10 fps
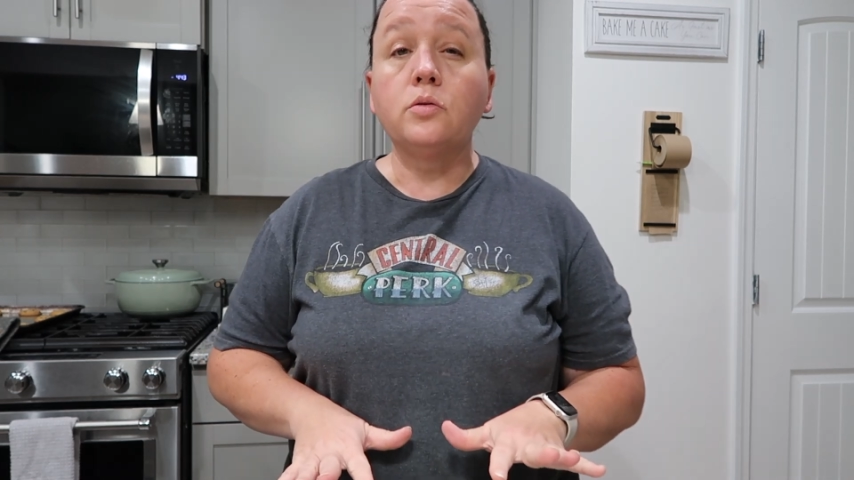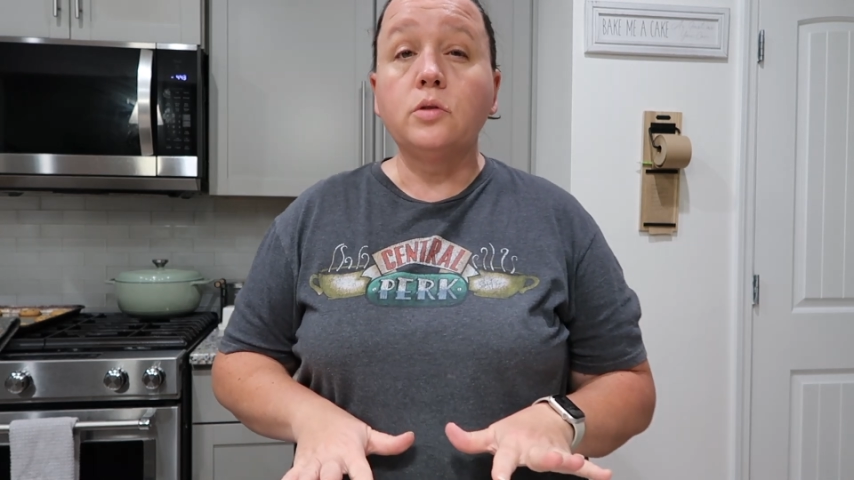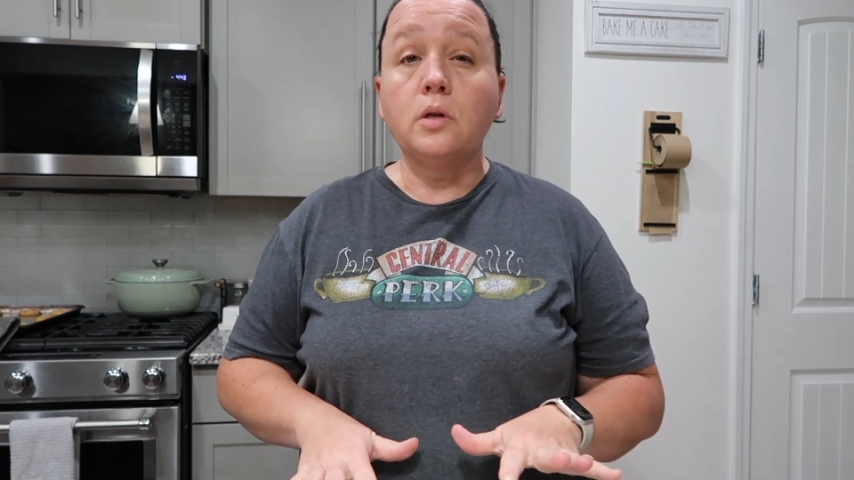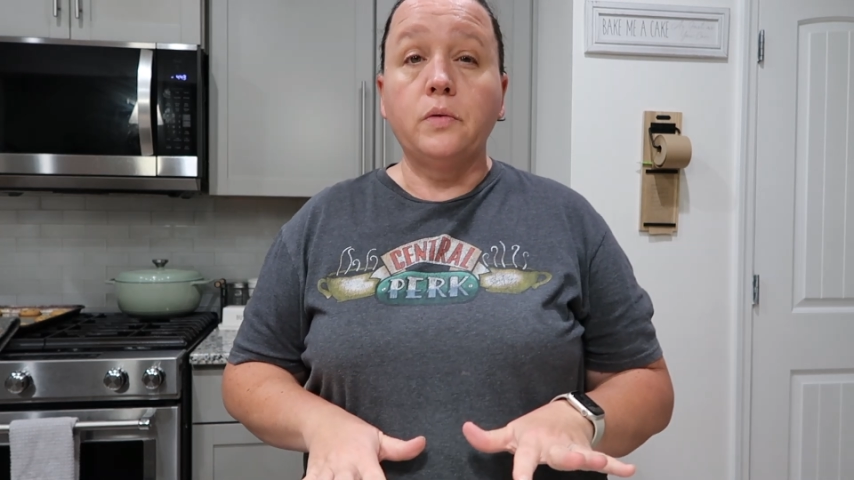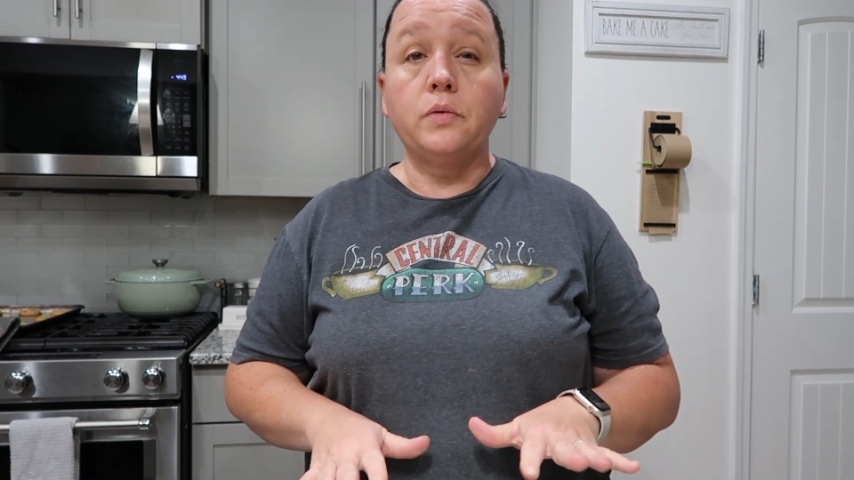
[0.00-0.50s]

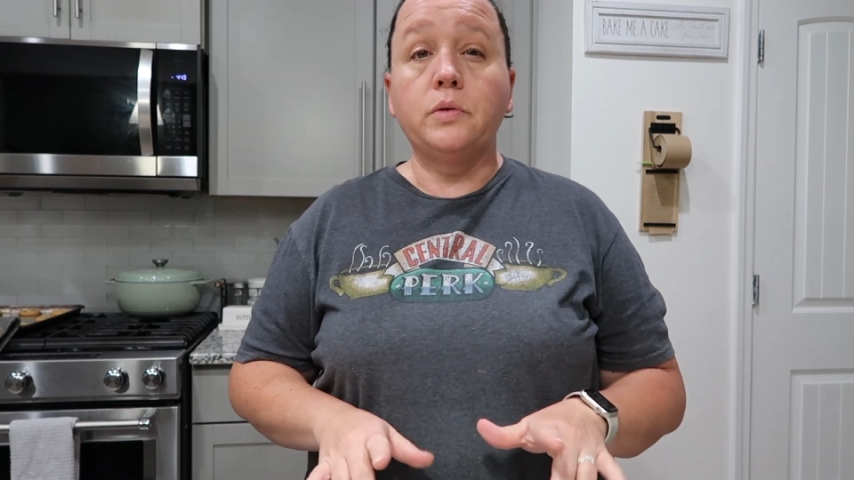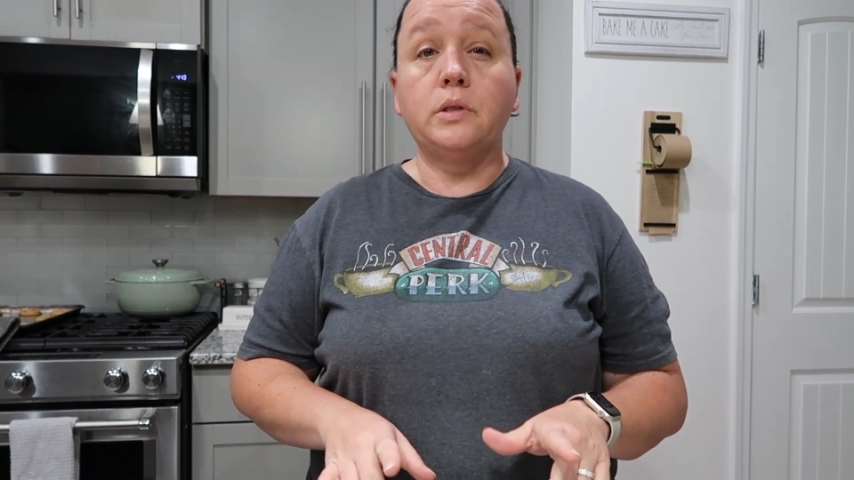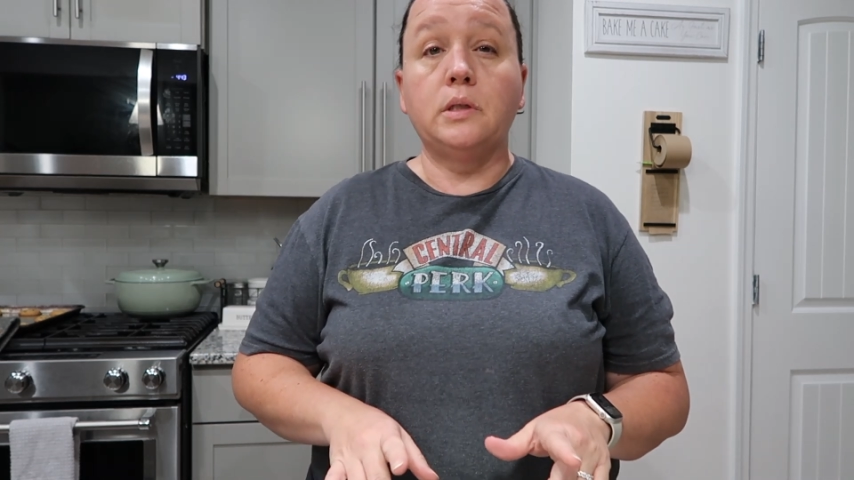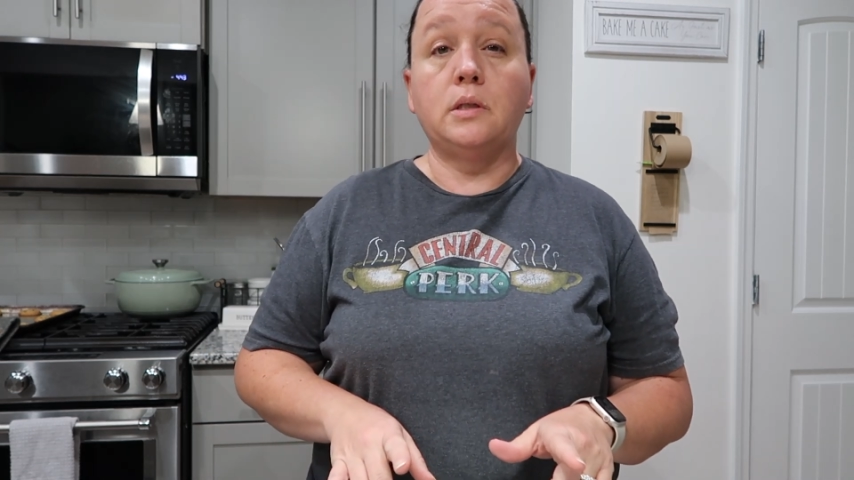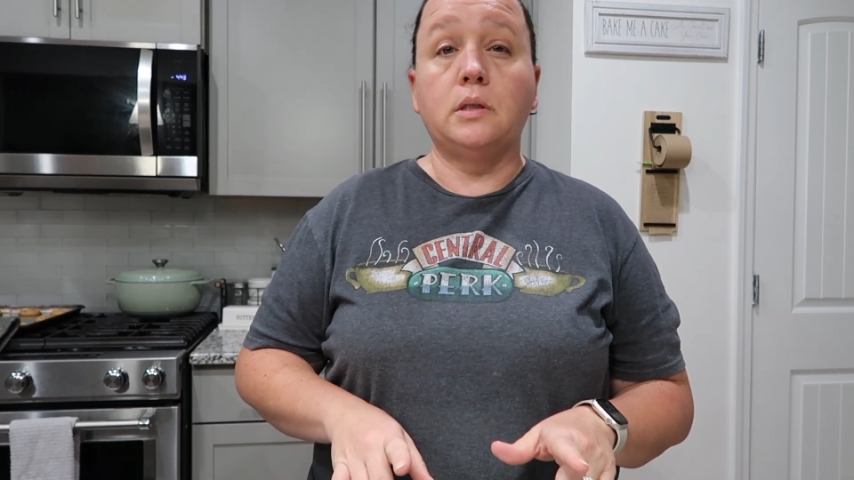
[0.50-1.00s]
so
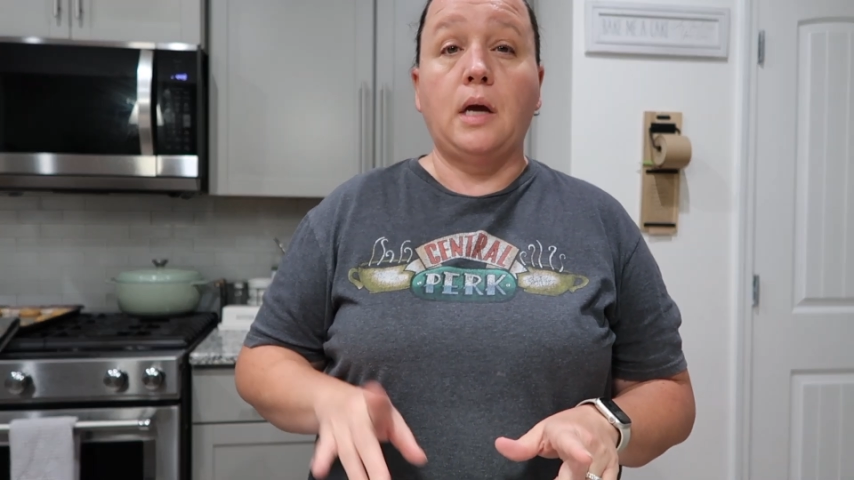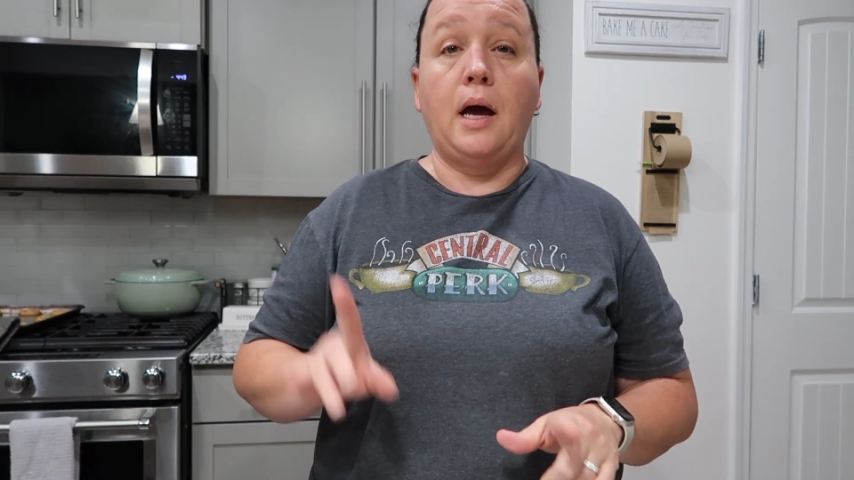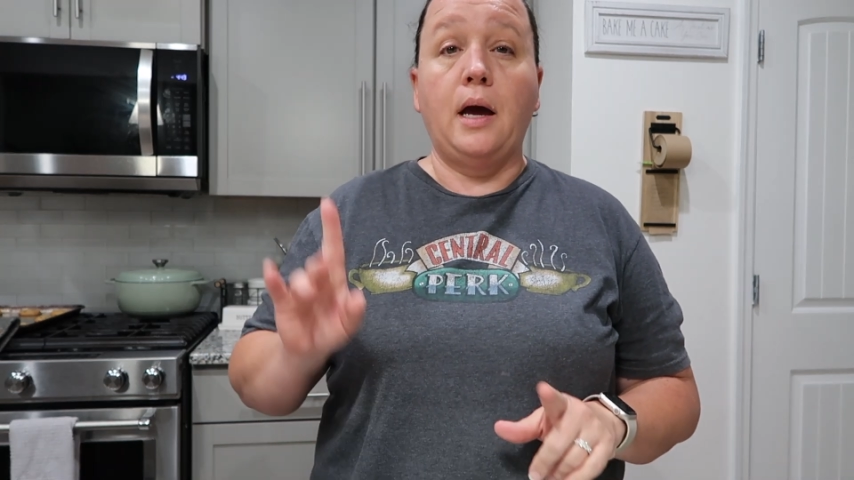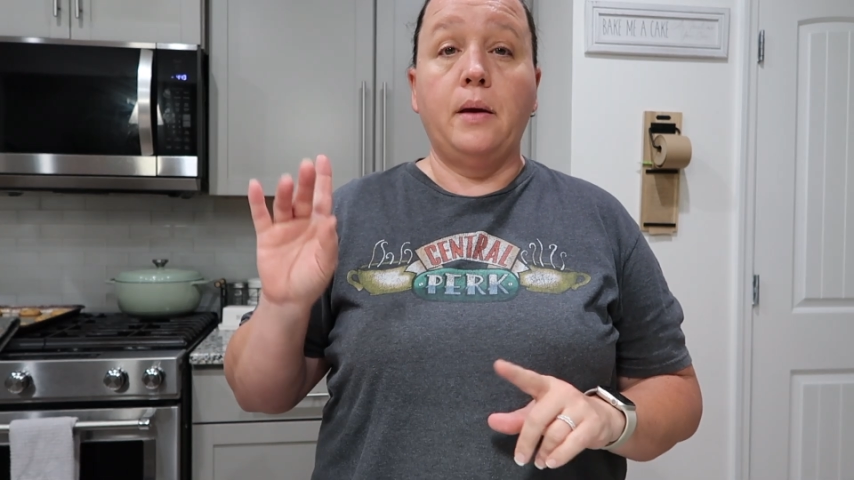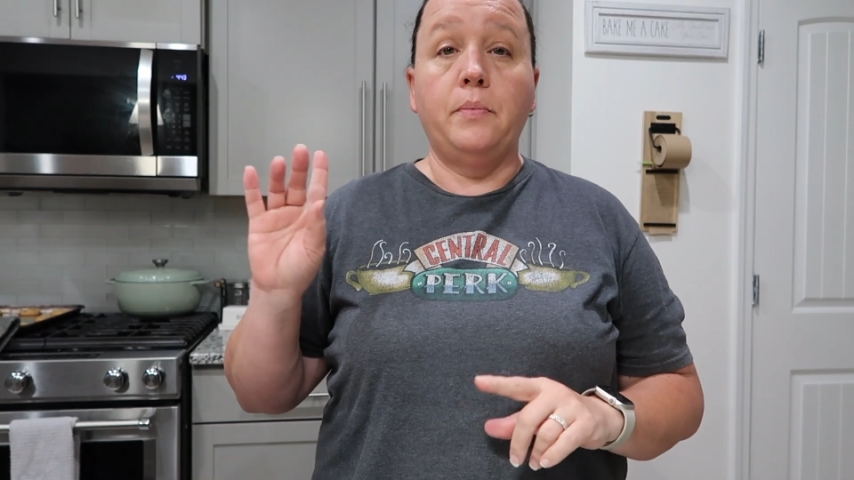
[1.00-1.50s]
since
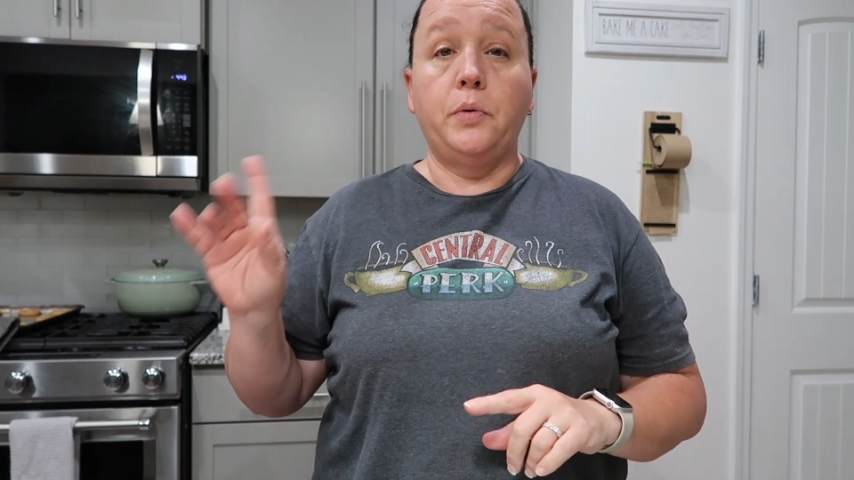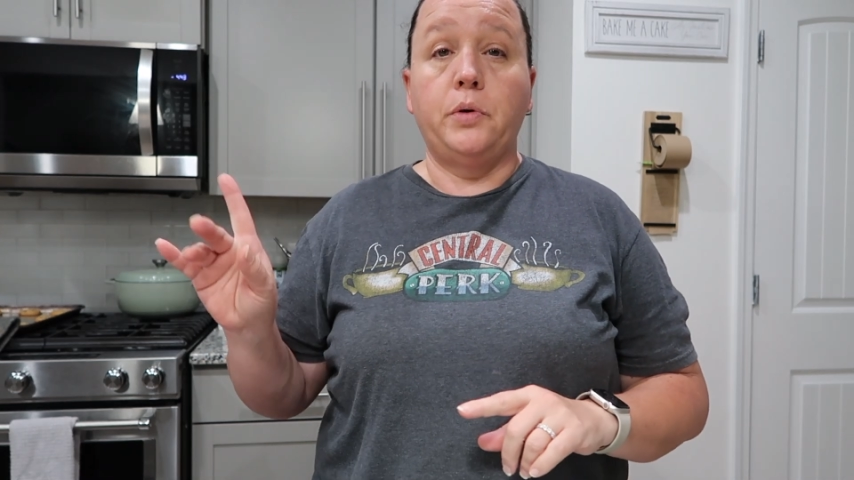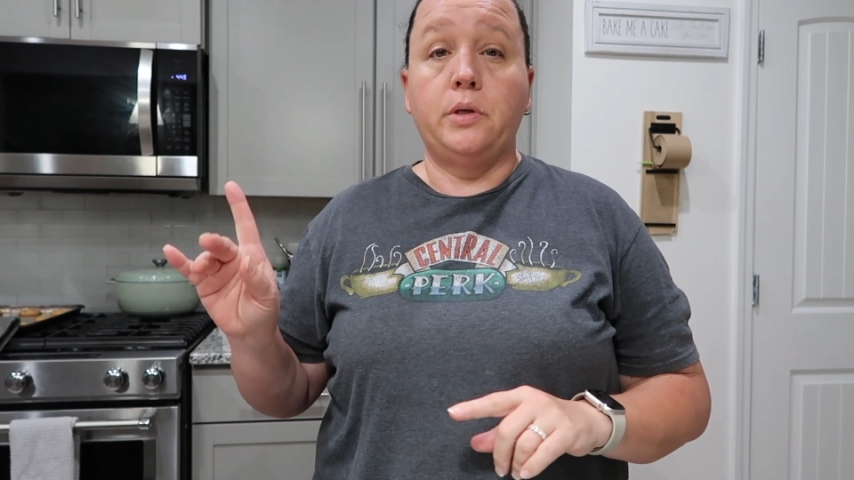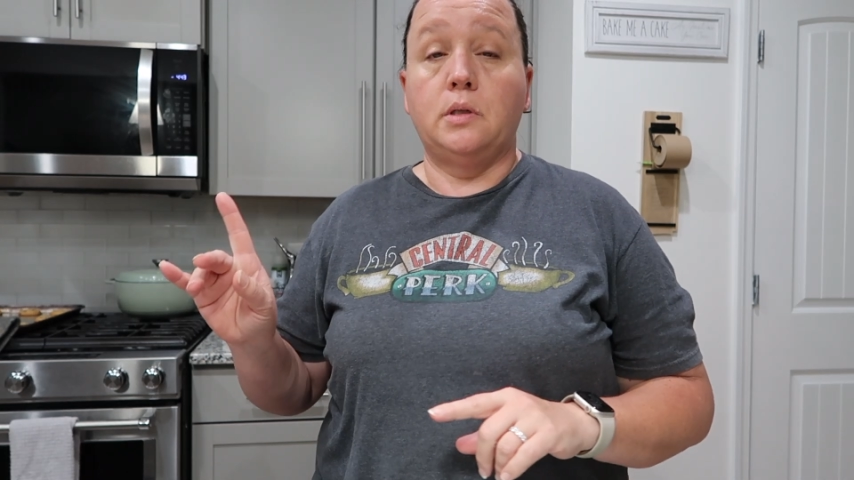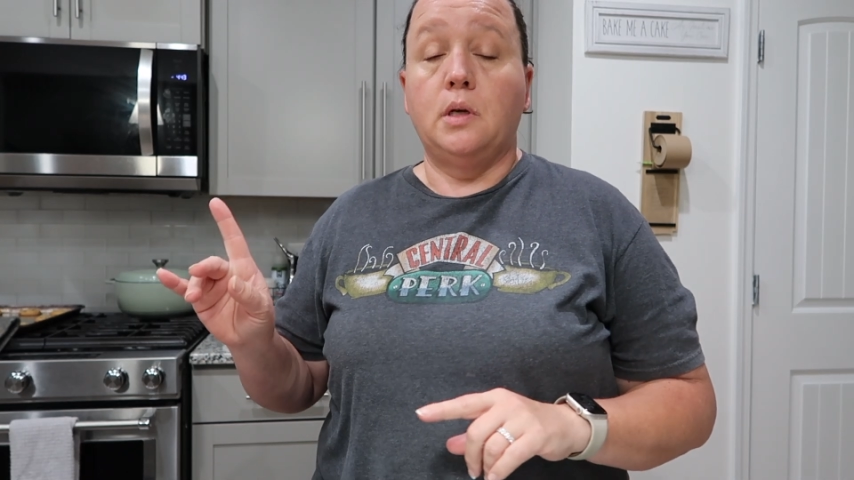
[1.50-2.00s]
I
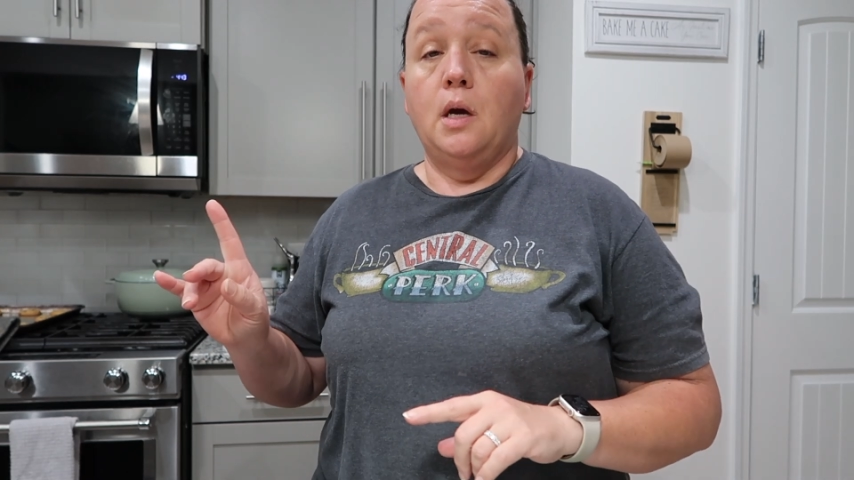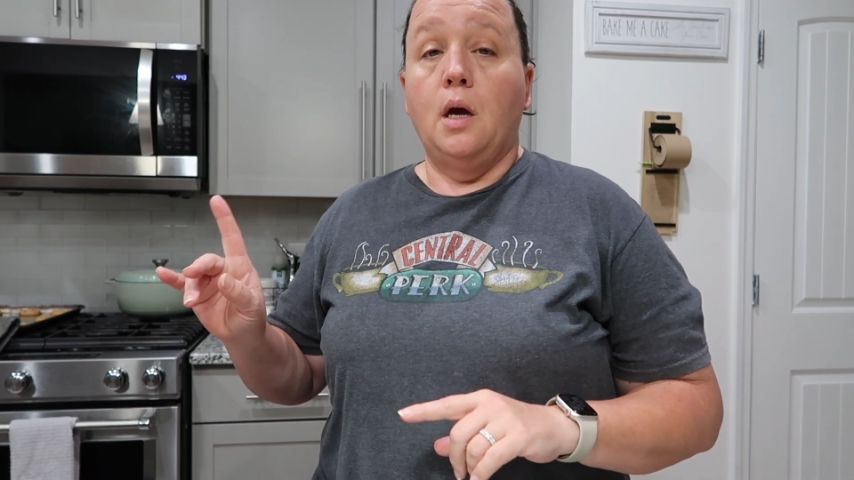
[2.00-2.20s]
put